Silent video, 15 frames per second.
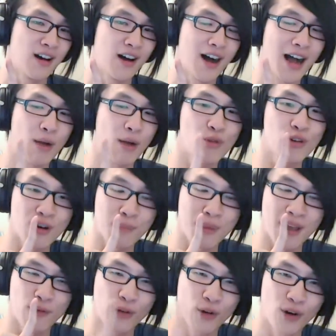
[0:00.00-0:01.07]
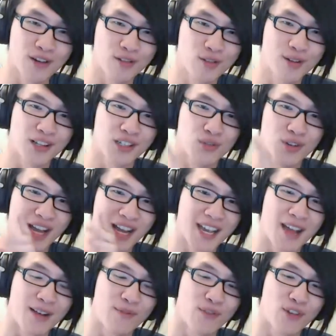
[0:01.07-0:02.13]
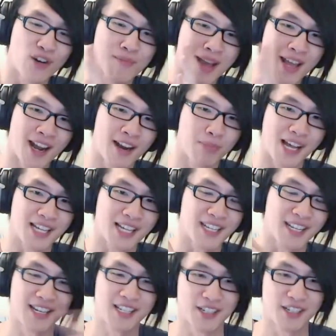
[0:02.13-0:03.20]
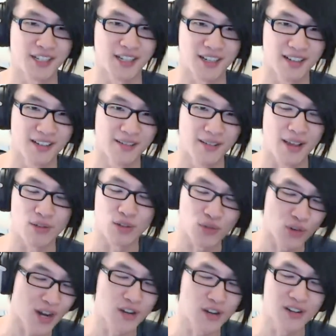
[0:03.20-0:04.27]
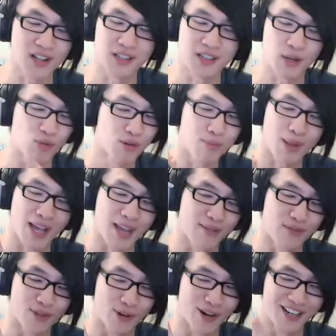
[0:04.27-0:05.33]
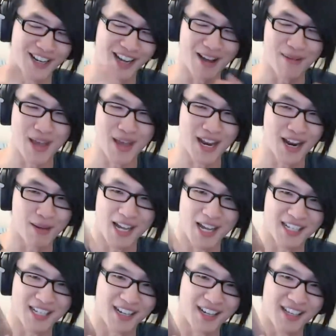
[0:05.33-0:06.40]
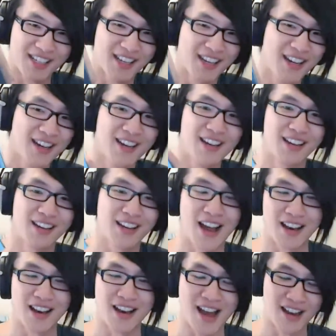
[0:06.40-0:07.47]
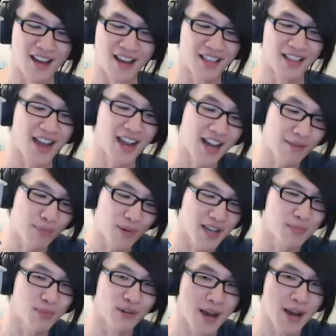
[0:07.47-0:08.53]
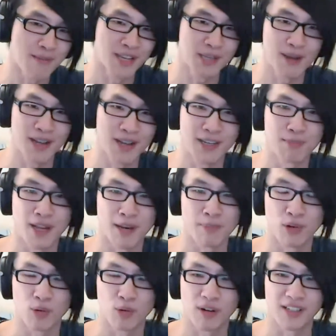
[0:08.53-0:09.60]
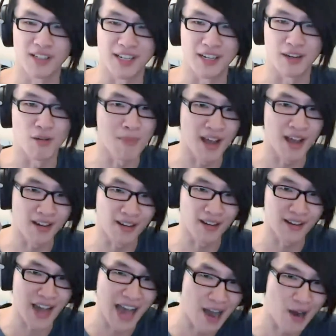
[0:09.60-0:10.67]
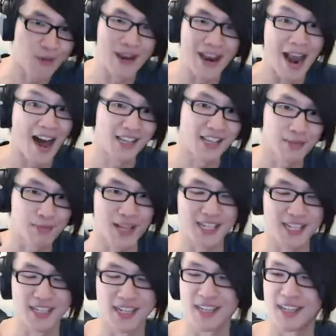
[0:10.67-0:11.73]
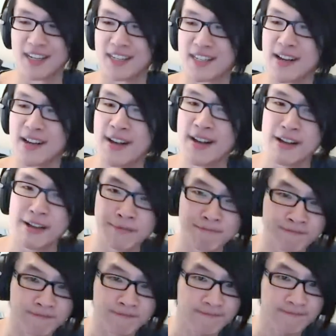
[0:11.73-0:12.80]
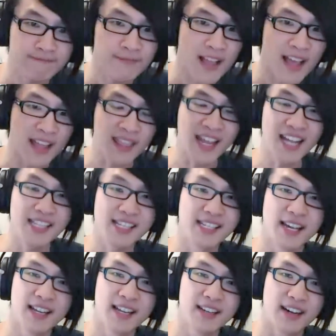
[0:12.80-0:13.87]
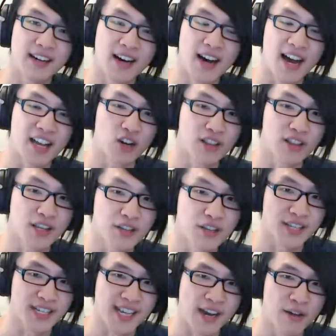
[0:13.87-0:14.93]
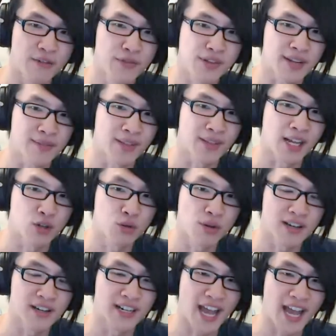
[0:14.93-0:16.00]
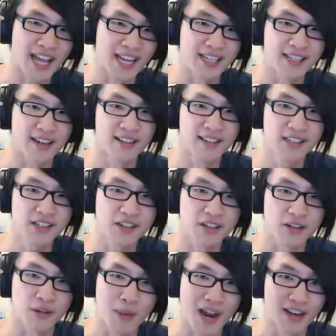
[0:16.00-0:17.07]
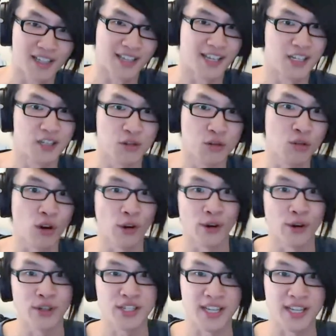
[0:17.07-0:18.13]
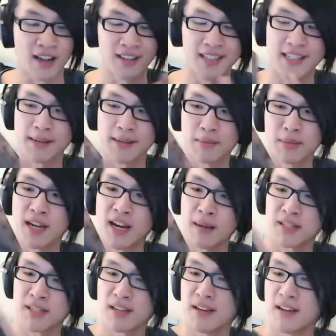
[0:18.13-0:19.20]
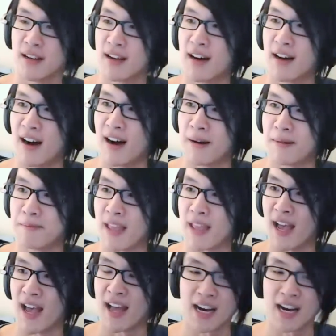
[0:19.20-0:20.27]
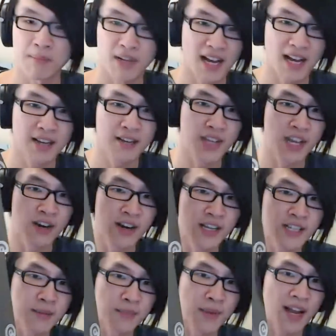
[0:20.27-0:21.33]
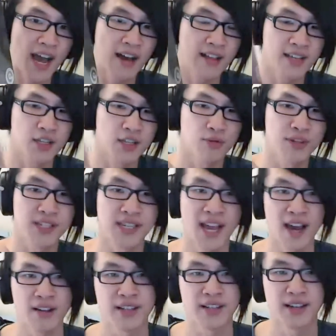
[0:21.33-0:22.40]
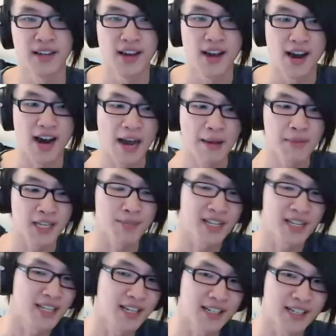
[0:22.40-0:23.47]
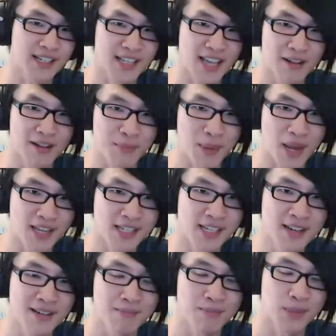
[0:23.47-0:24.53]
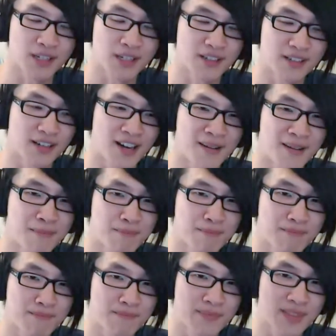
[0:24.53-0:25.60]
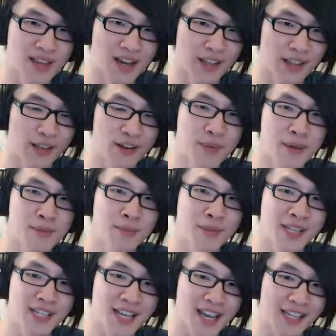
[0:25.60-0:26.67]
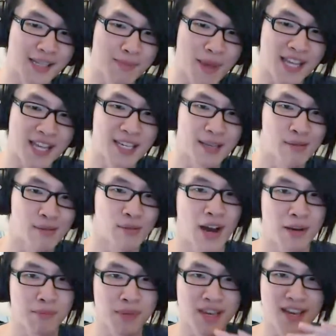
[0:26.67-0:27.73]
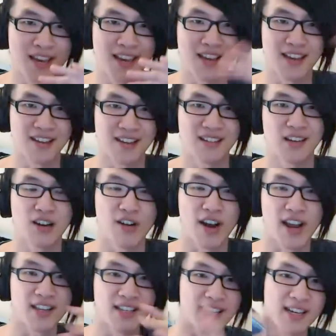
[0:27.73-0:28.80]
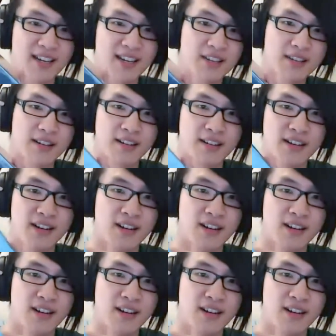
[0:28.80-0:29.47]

I would not pay four hundred dollars for any headphone made out of plastic. That's just it. If it was four hundred dollars, I wouldn't pay for it made out of plastic. It's at at at that kind of price point. I'm expecting better build quality, no matter how nice plastic it is. That said, uh, I got this sale for something like two hundred eighty dollars, so apparently these do go on sale at sometimes. Um, and I'm kind of curious about how this will sound. I'm expecting it to sound bassy, but um, a lot of people have been saying it's bassy without being crazy. So